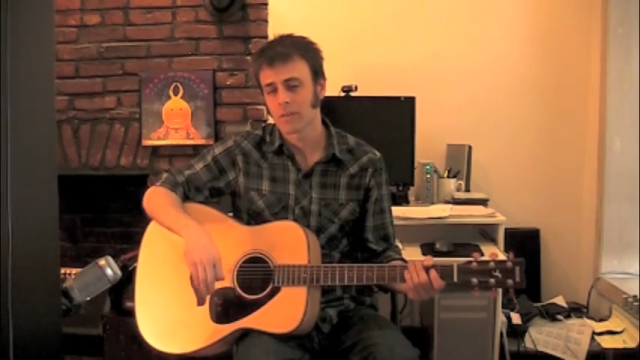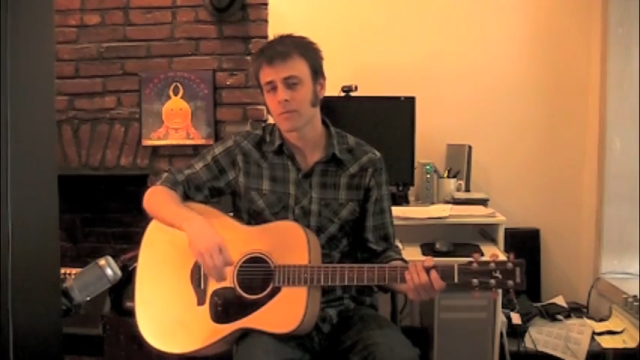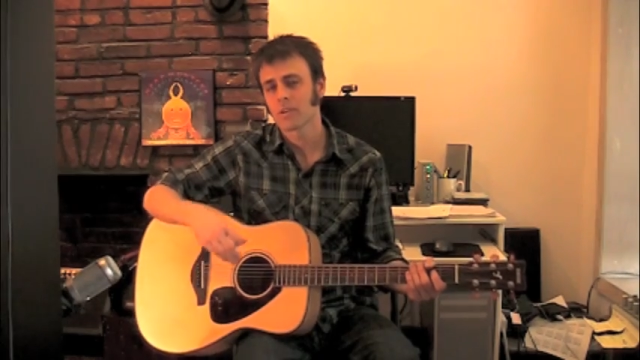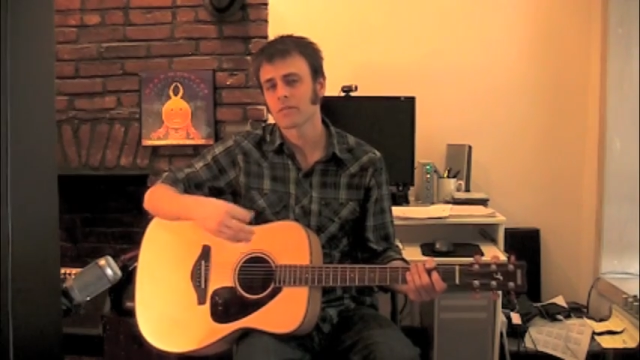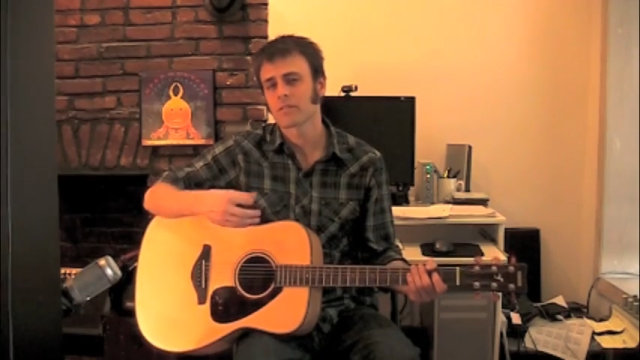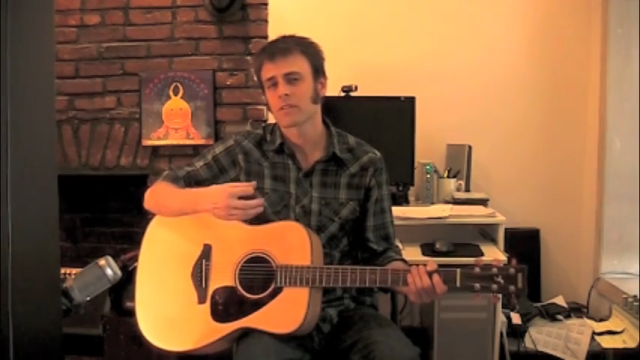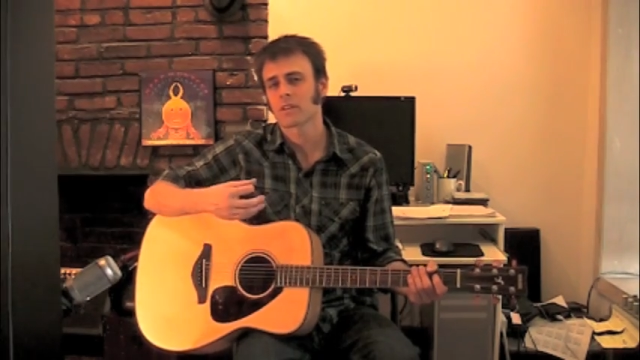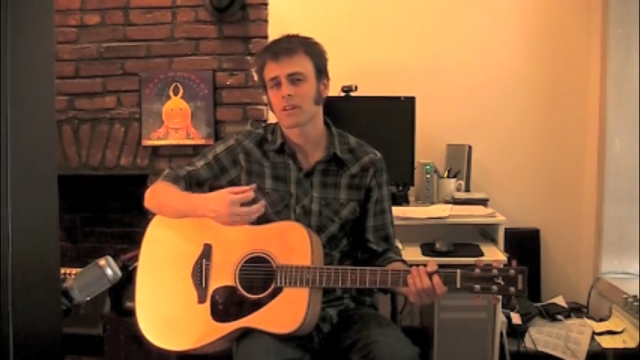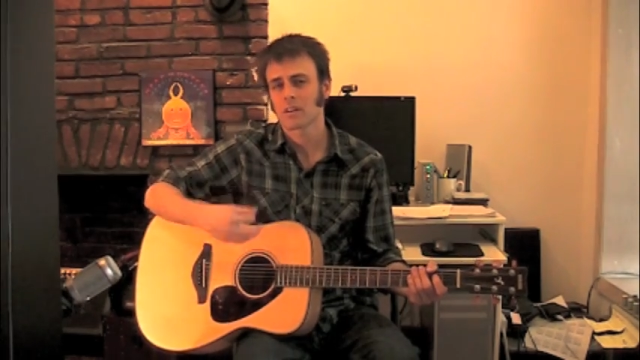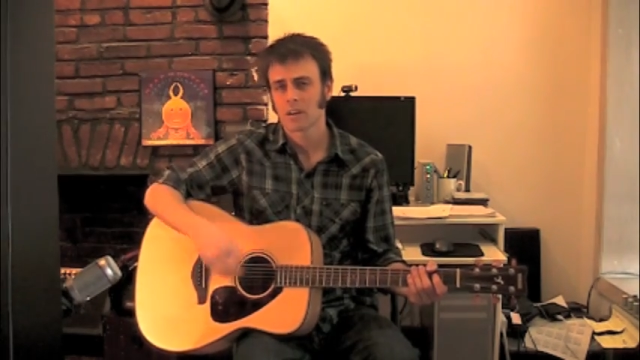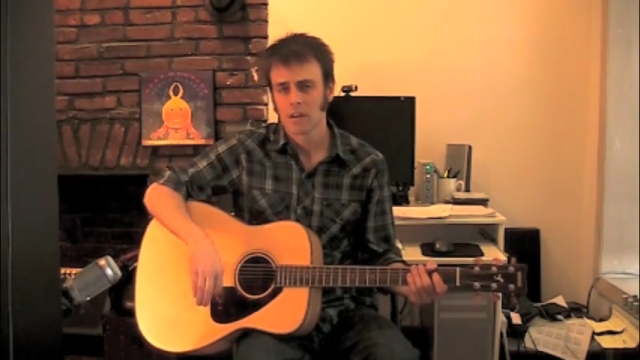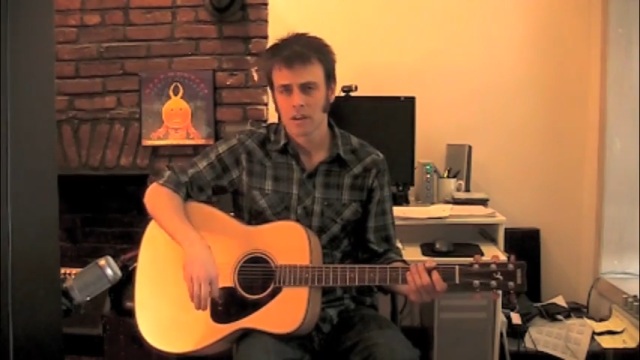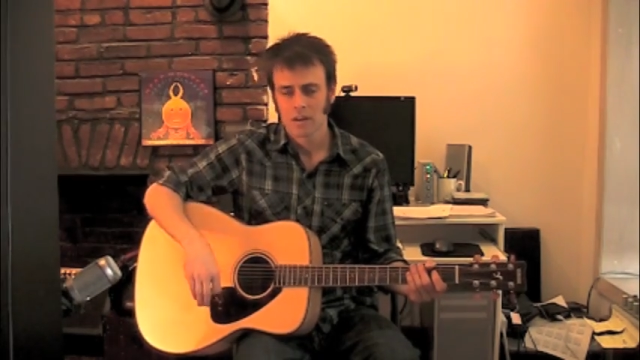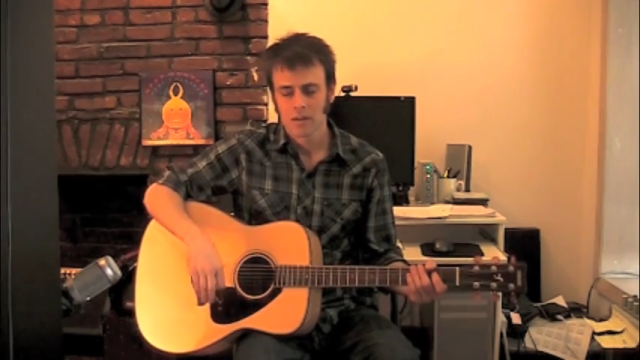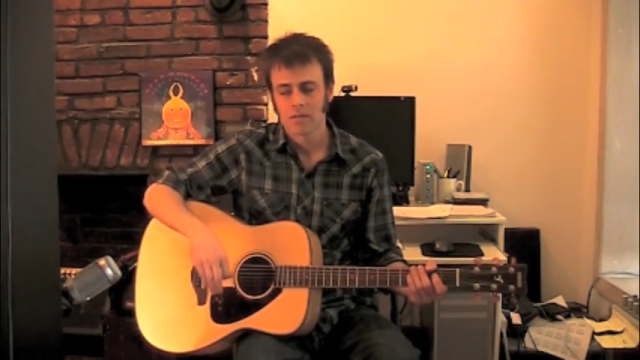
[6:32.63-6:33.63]
And music,
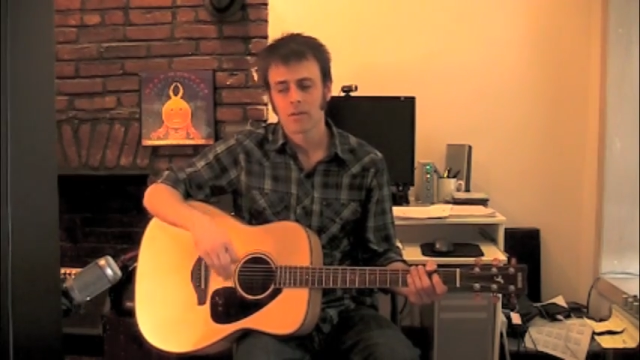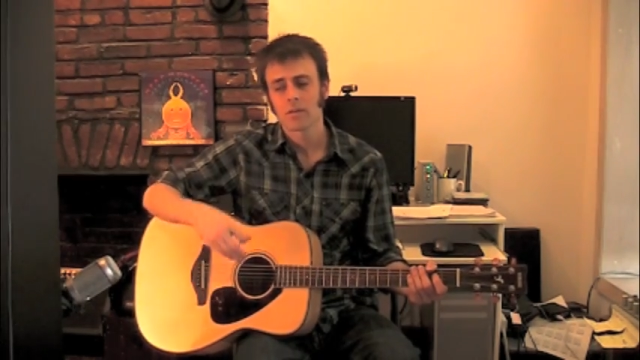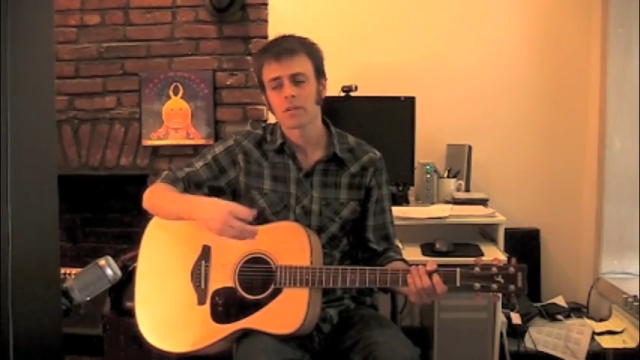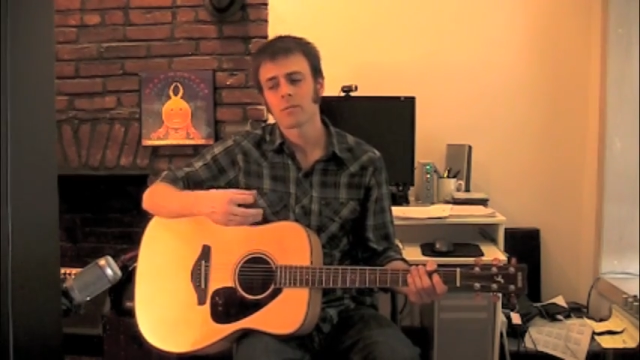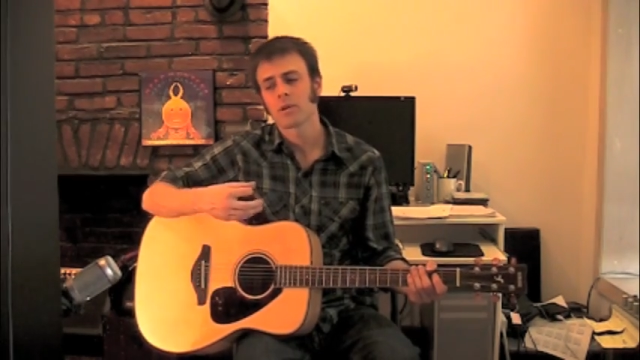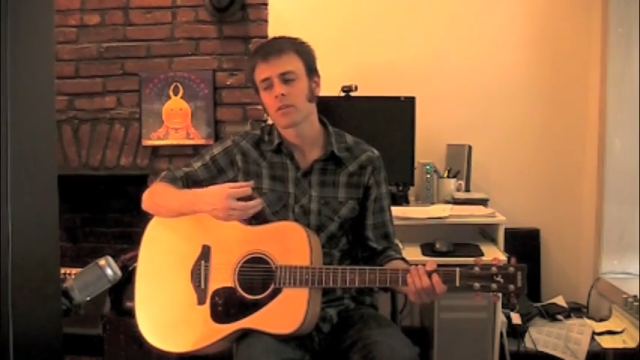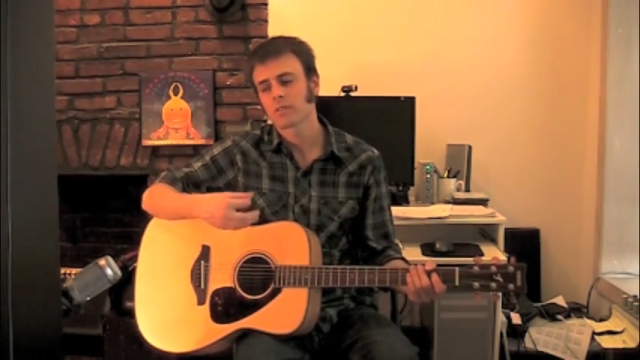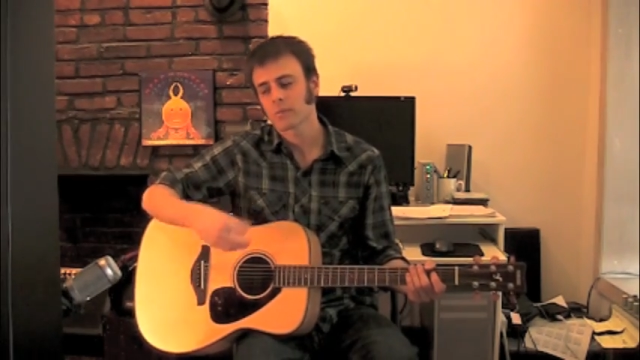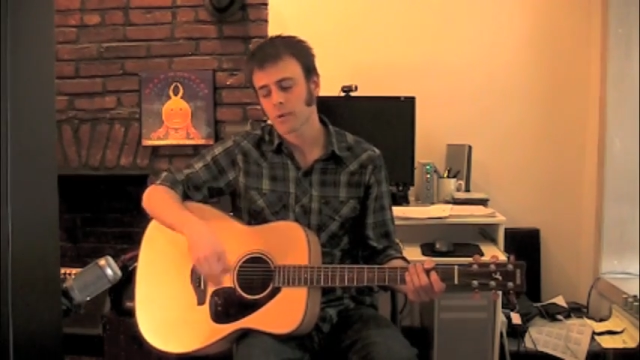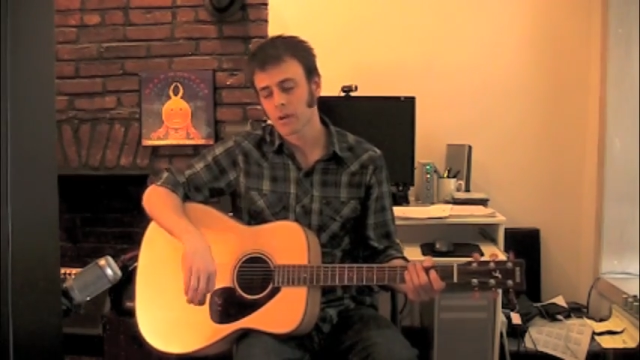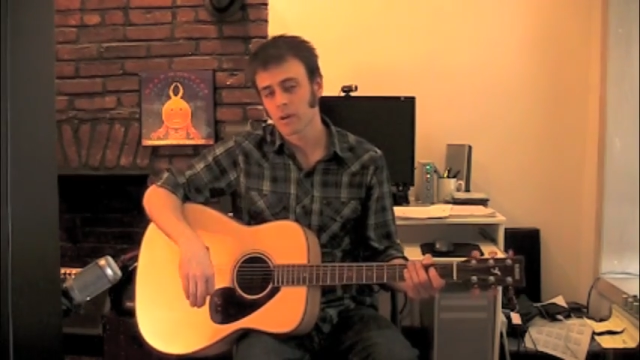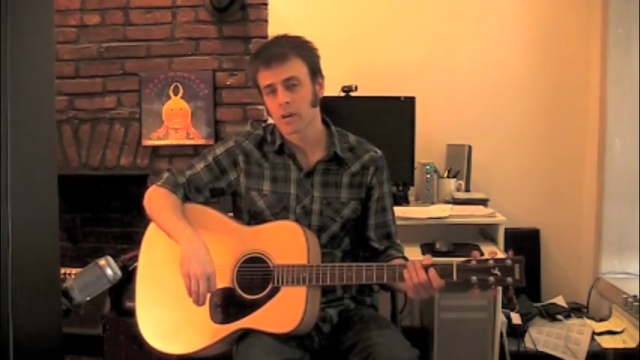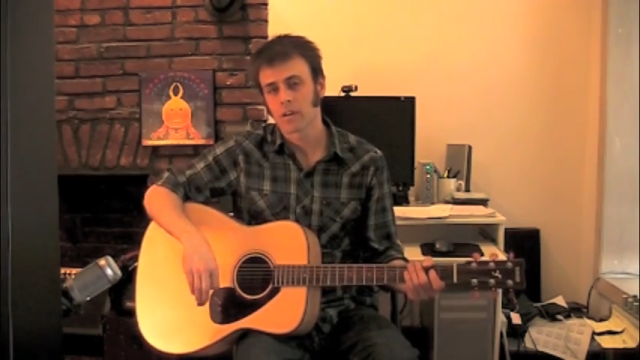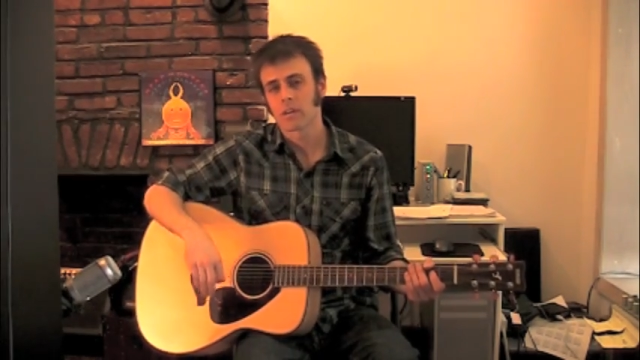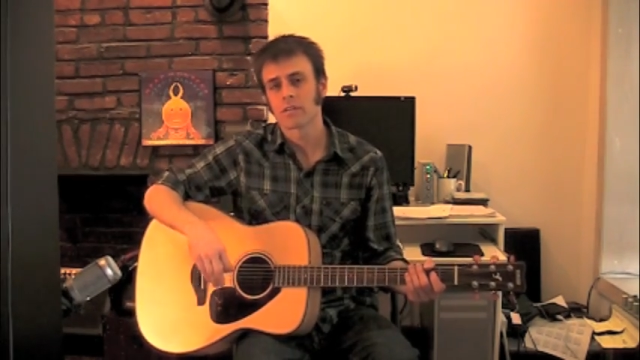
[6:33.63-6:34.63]
for the most
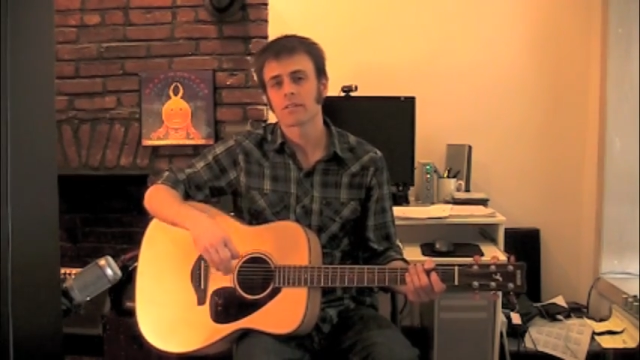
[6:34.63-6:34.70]
part,